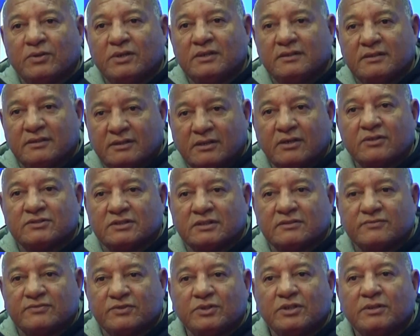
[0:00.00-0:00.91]
Dolly, the
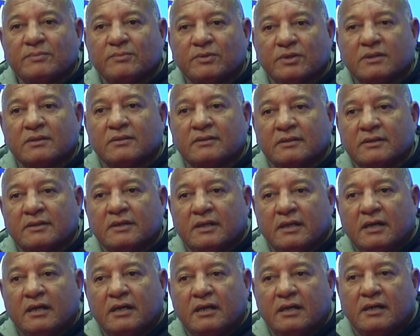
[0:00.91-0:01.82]
coach of Uni Mill,
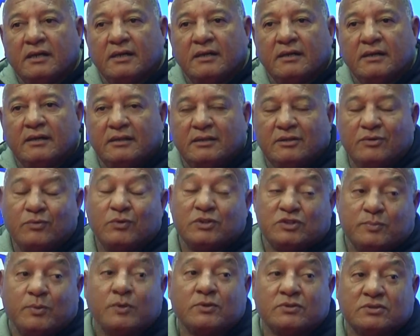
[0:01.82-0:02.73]
he
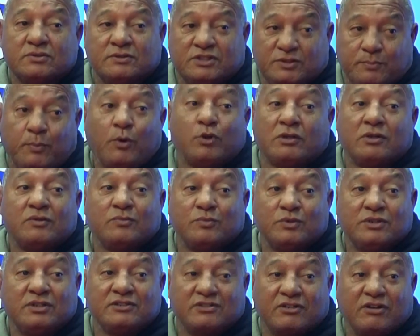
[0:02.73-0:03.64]
was spot
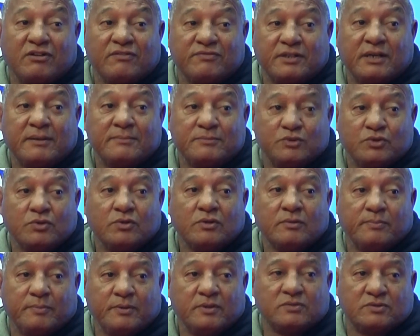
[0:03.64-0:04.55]
on with his halftime
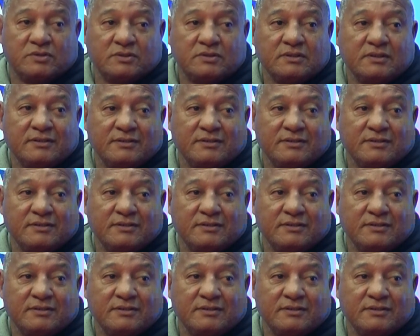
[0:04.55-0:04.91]
talk, because